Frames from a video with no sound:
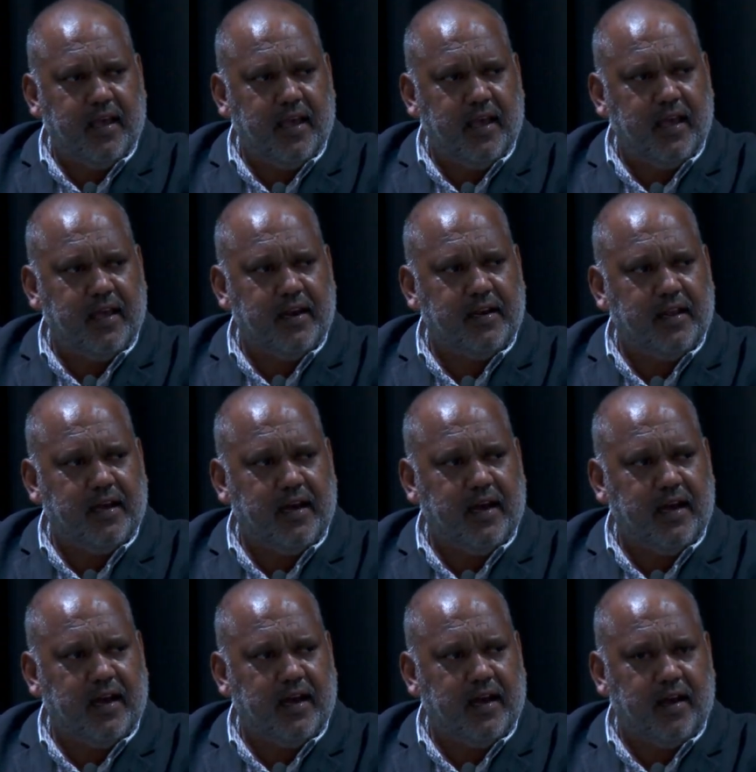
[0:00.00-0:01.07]
And
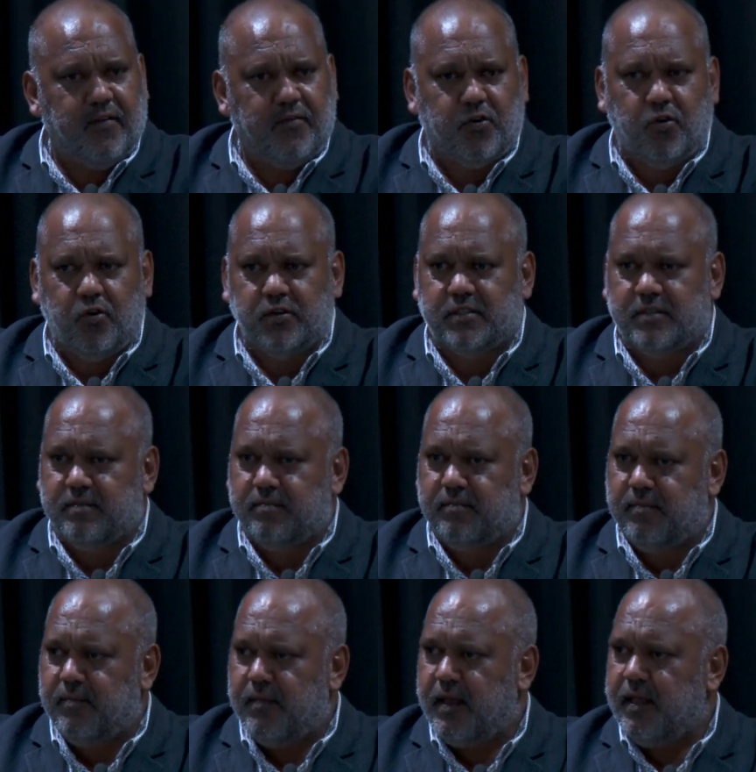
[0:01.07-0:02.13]
of course,
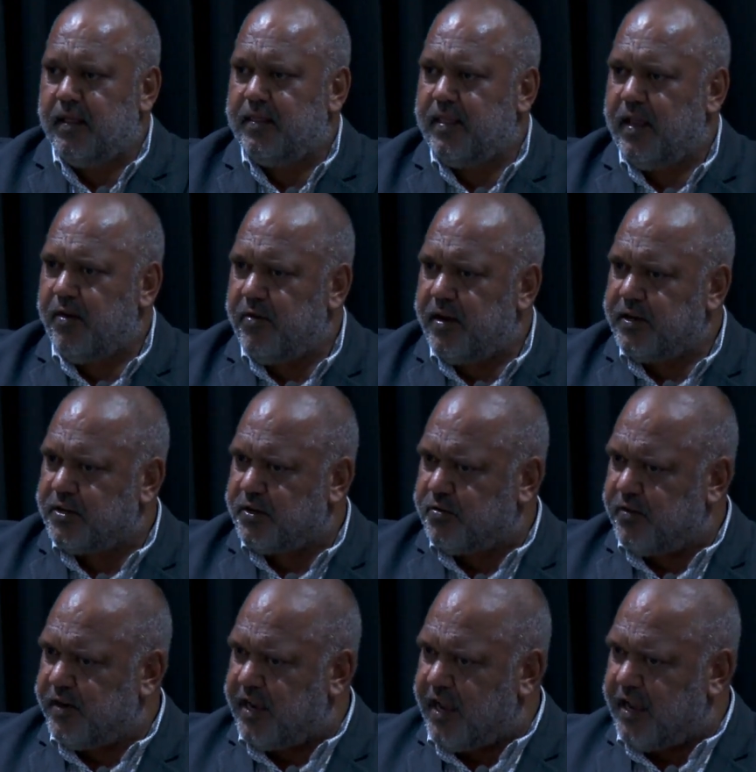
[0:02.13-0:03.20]
they're into
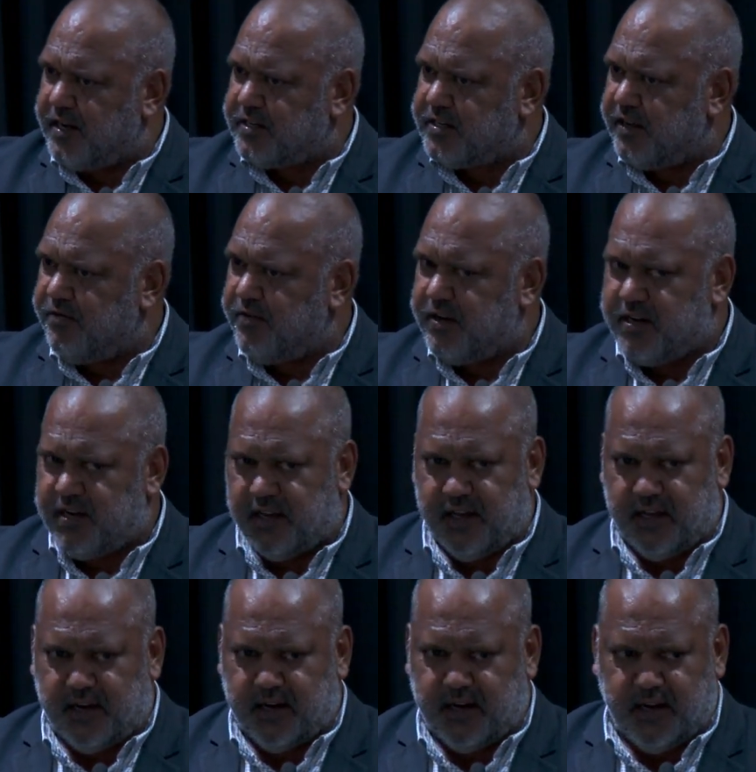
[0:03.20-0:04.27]
creativity
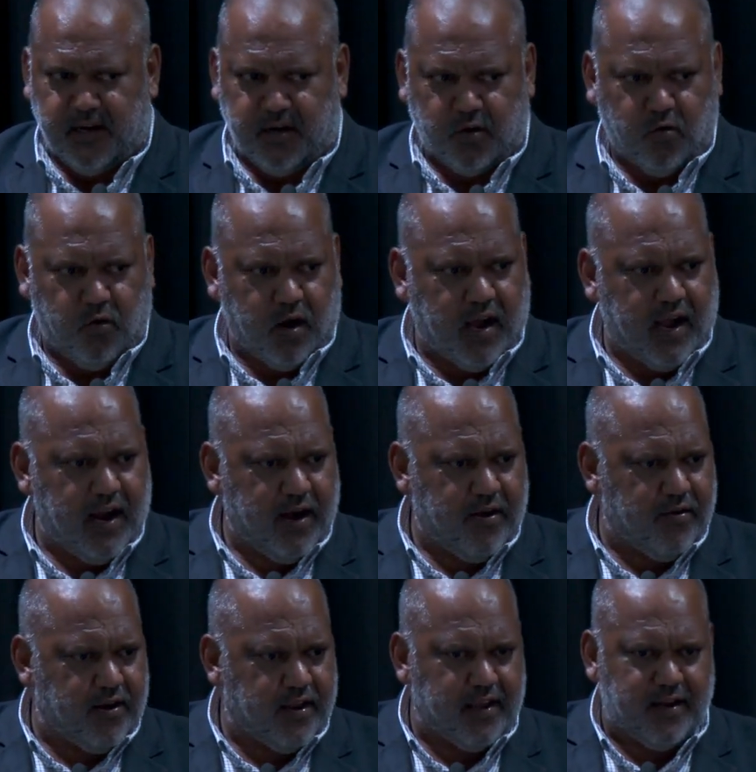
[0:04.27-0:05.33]
and
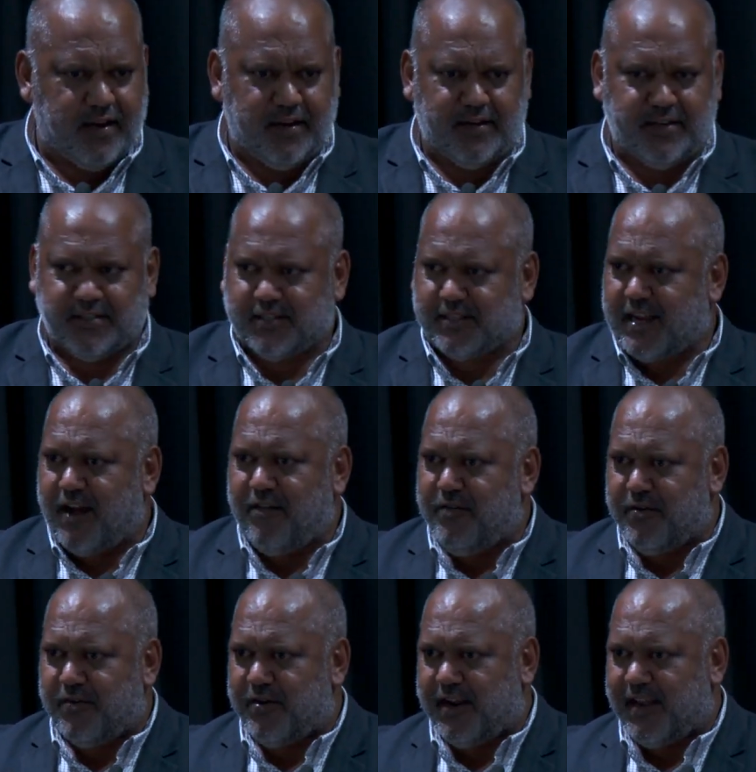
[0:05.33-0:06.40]
inquiry and
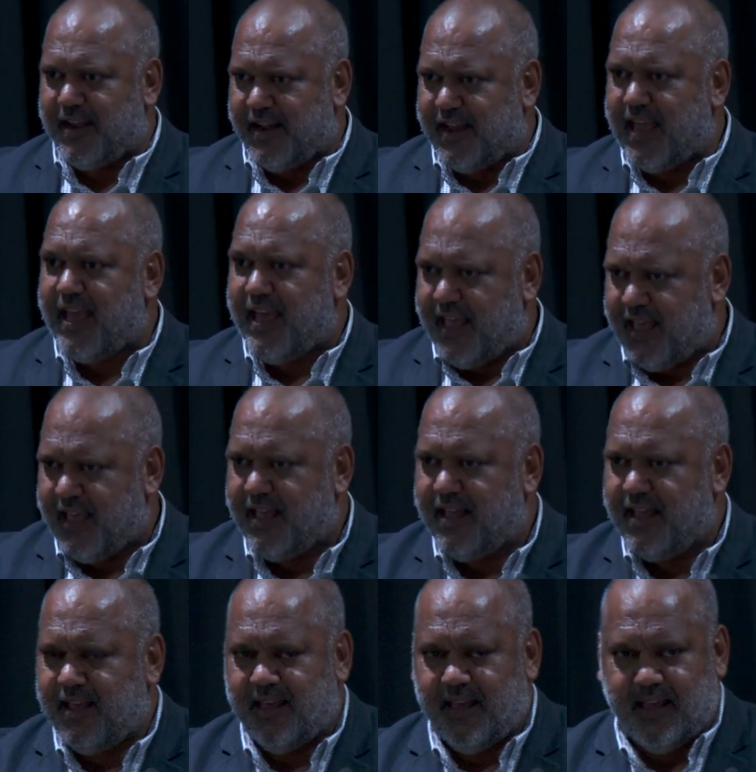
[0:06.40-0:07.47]
discovery, yeah?
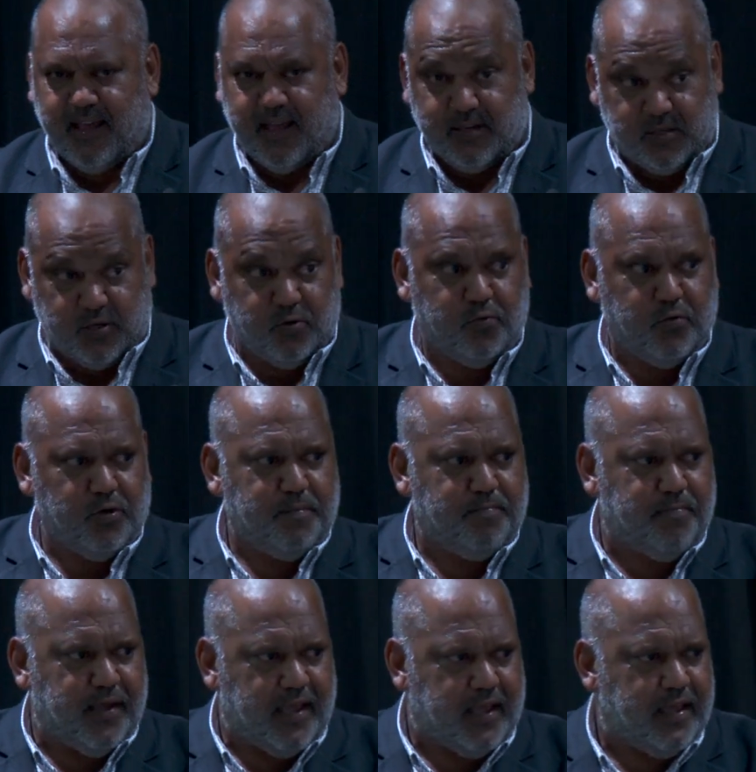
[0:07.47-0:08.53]
As you would
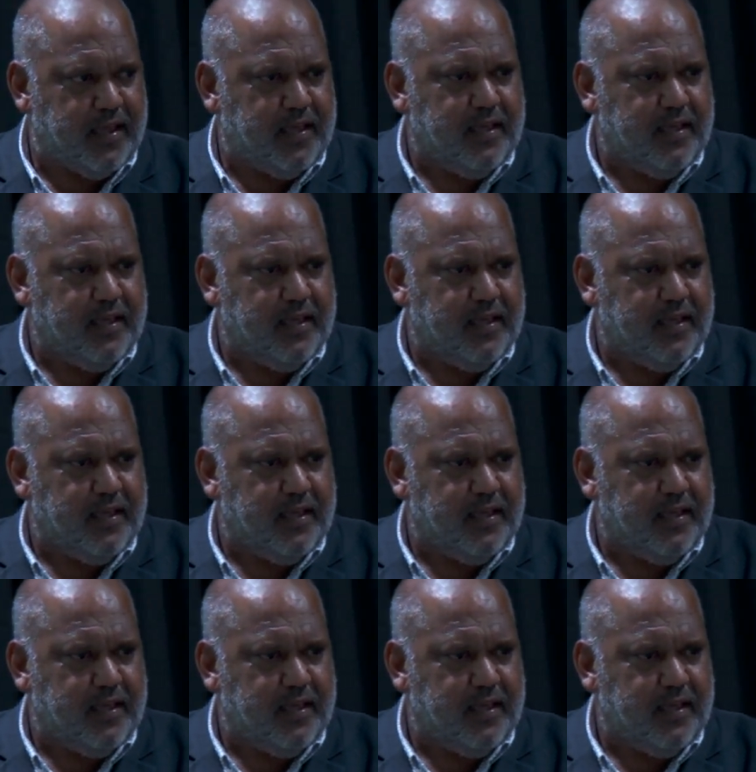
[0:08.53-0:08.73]
be.